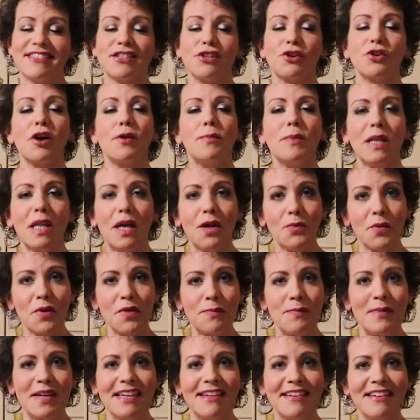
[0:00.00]
So come along
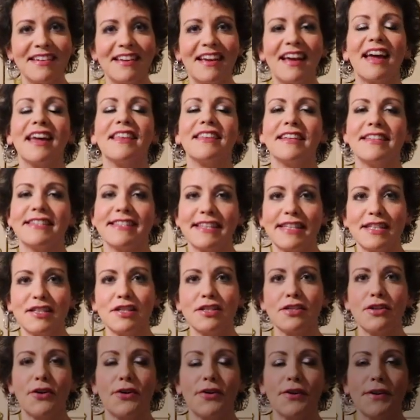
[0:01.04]
with me and let's get
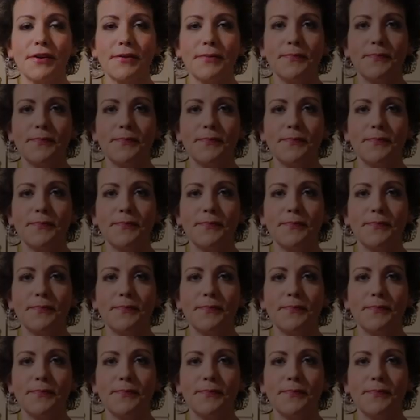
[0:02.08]
started.